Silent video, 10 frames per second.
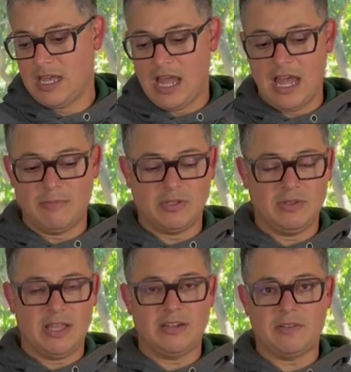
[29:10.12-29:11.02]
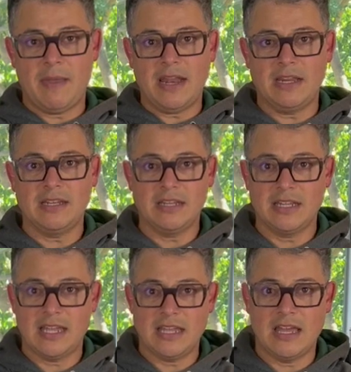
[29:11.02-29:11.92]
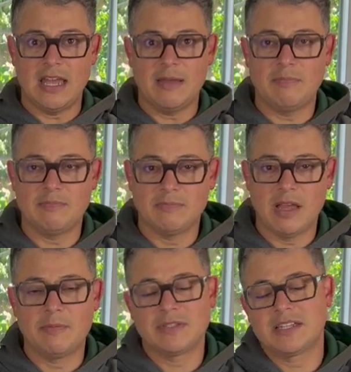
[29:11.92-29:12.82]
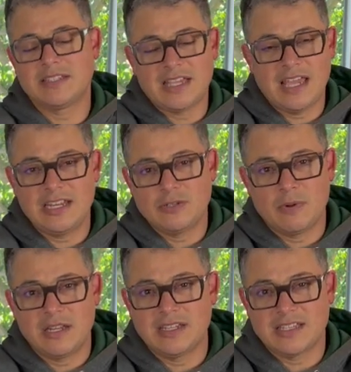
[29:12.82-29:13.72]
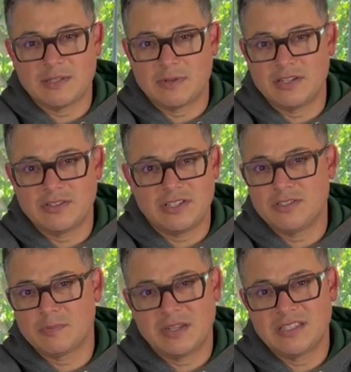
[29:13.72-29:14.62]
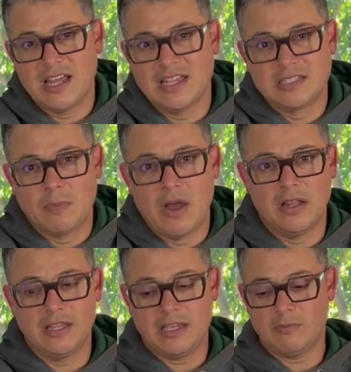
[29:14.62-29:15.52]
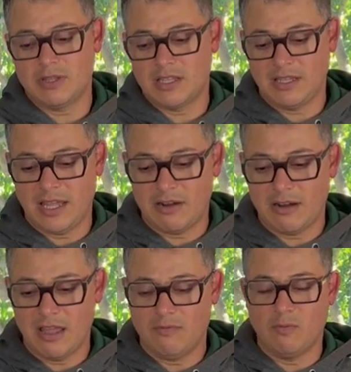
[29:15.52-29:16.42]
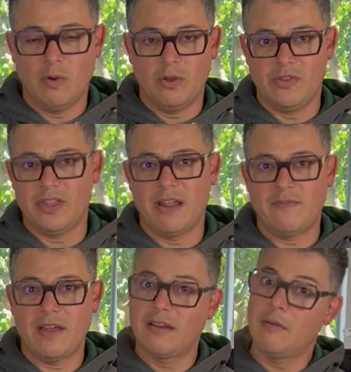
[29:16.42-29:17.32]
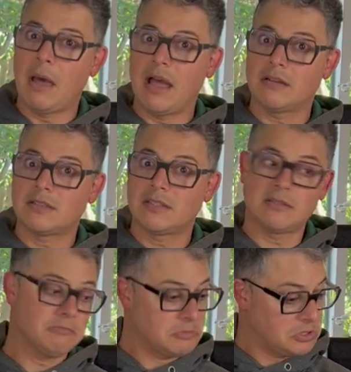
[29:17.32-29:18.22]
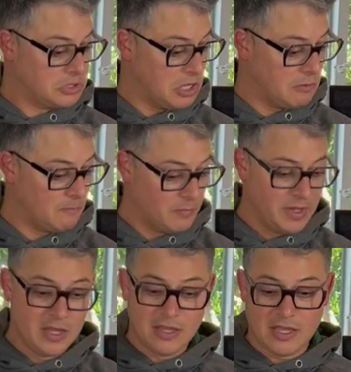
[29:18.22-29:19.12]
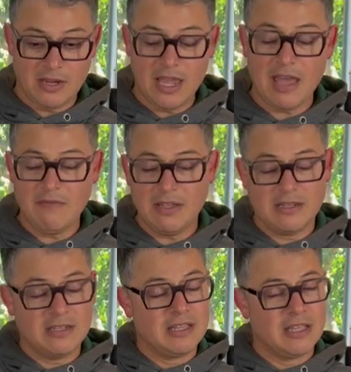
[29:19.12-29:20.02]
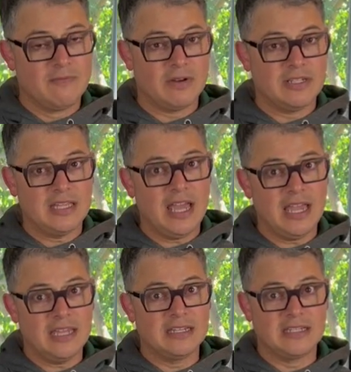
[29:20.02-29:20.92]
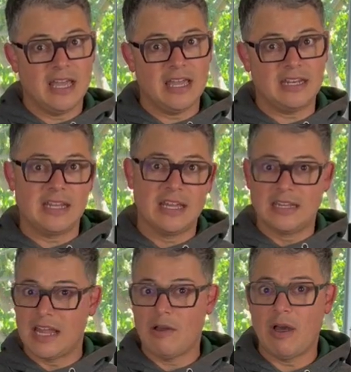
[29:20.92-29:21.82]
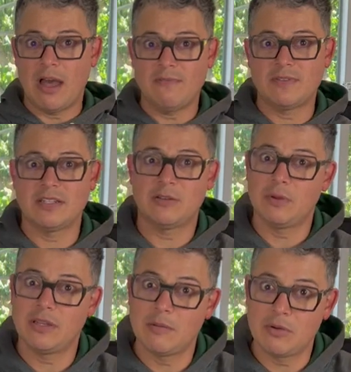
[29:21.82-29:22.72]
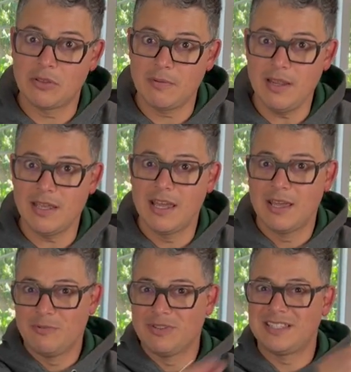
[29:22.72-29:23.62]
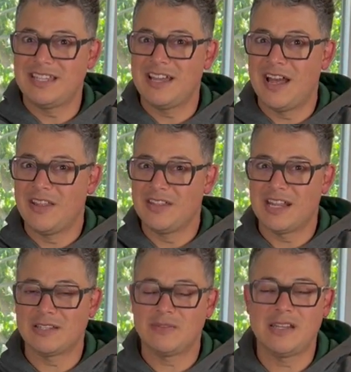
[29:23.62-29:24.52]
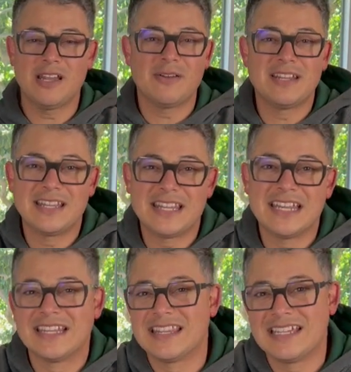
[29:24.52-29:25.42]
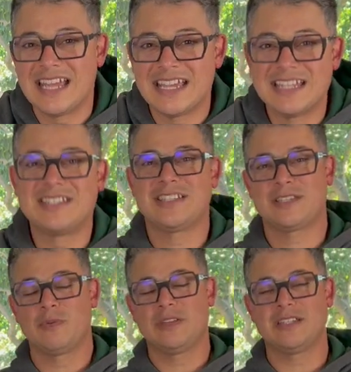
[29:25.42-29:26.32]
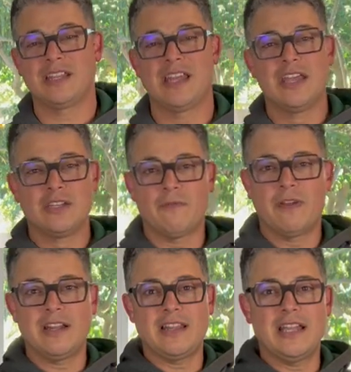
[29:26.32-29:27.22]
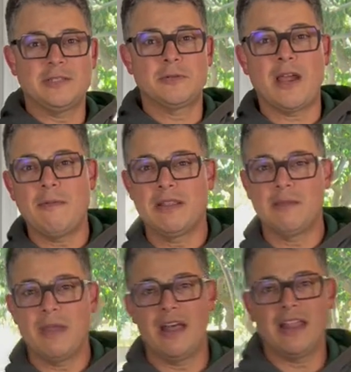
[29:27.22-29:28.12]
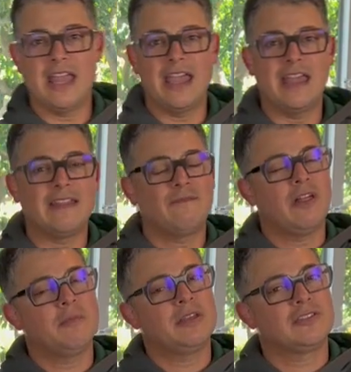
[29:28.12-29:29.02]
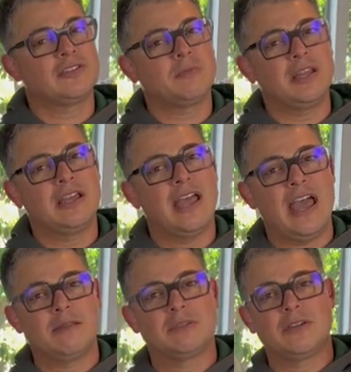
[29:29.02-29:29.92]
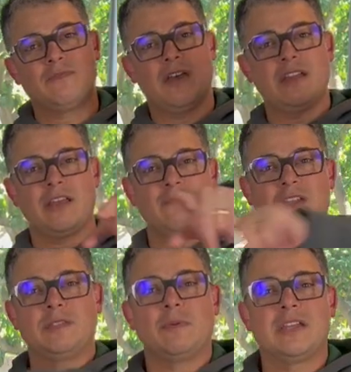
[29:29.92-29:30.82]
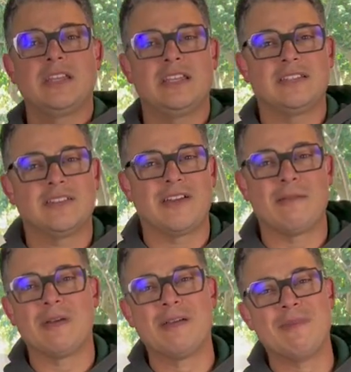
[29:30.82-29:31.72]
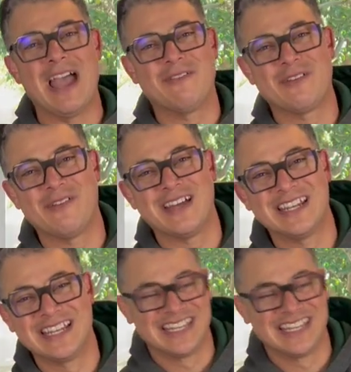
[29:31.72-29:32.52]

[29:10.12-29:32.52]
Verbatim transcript: Um, two layers of batting. Uh, I was going to say 80-20 because that's what I usually use, but it's not. It's poly with the layer of wool that I found in a box. So there you have it. Versailles done. Now off to quilt number three. We'll see you all in the next video. And at the end of the day, it's just quilting. Don't forget to like, subscribe, hit the bell, and follow me on social media. Adam Sew Fun on Facebook and Instagram. Bye, everyone.